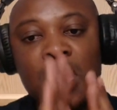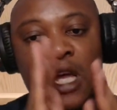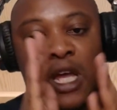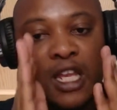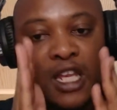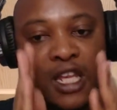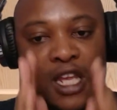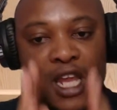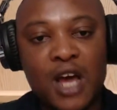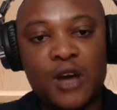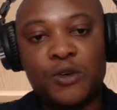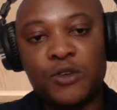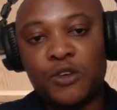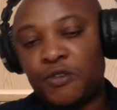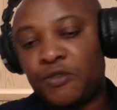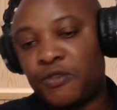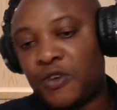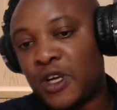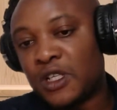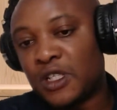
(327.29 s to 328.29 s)
Now, your
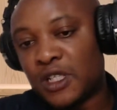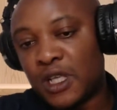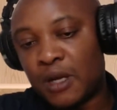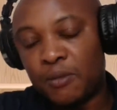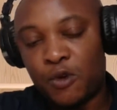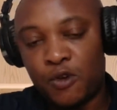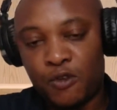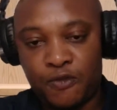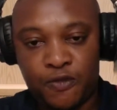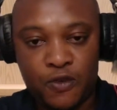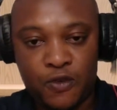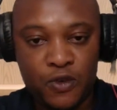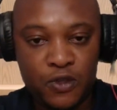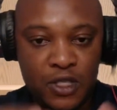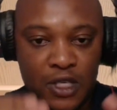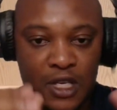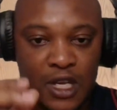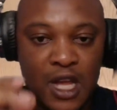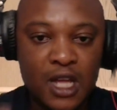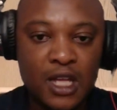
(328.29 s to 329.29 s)
friend is above
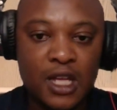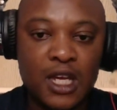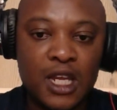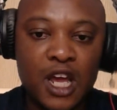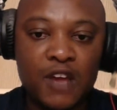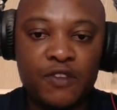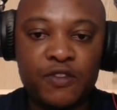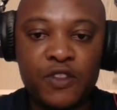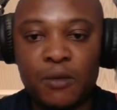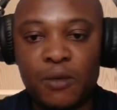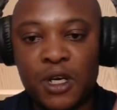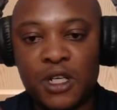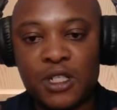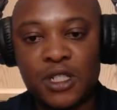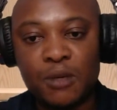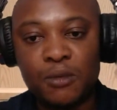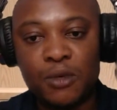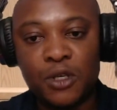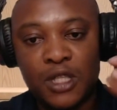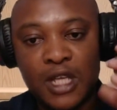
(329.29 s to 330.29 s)
40, can't get lifetime
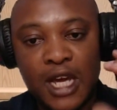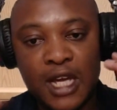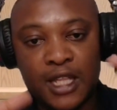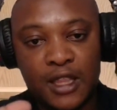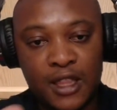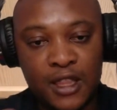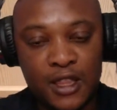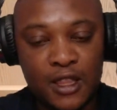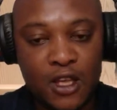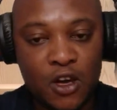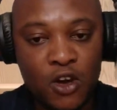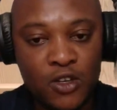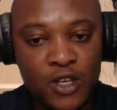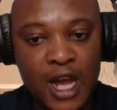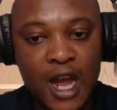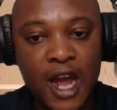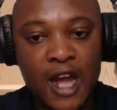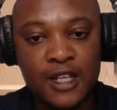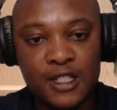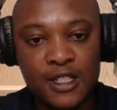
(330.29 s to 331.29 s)
ISA, but there are other
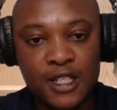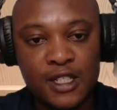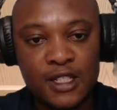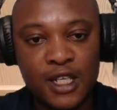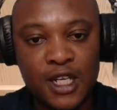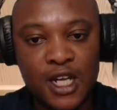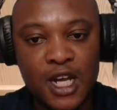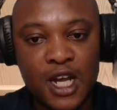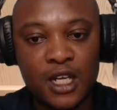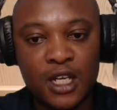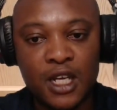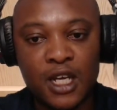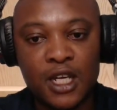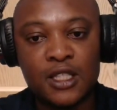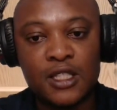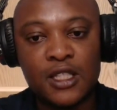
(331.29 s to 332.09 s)
ISAs they can get.